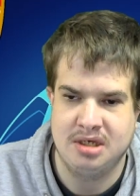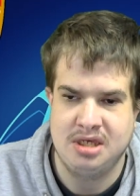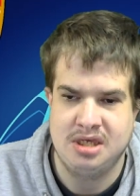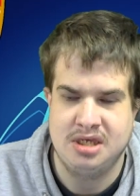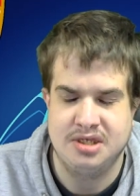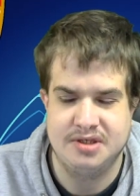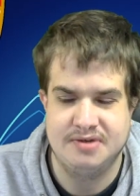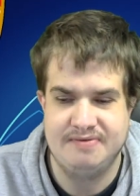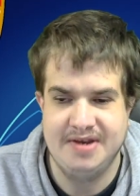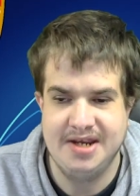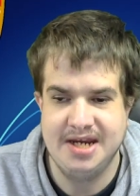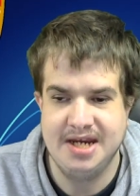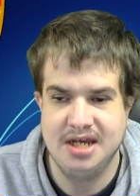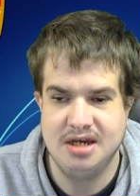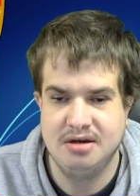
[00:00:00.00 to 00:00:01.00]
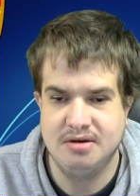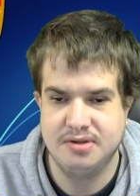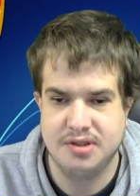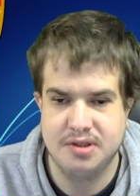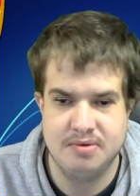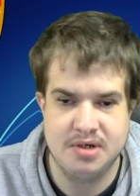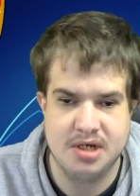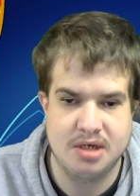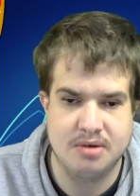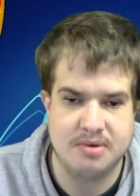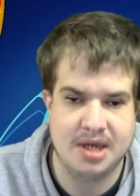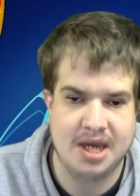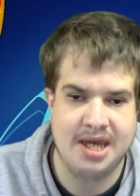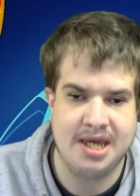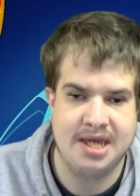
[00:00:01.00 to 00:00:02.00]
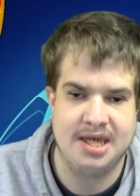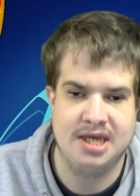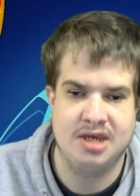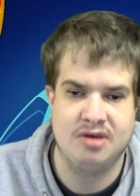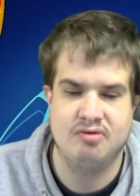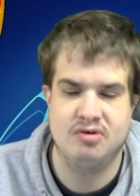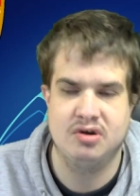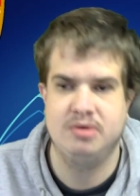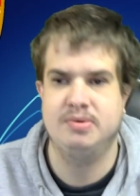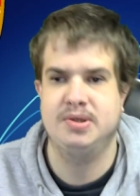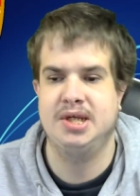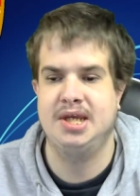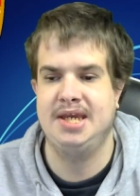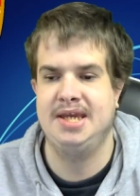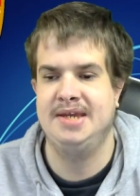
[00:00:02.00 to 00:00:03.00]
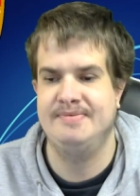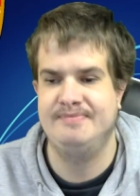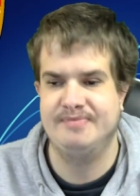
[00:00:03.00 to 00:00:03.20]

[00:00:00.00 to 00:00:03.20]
Sevilla doing okay in Group G,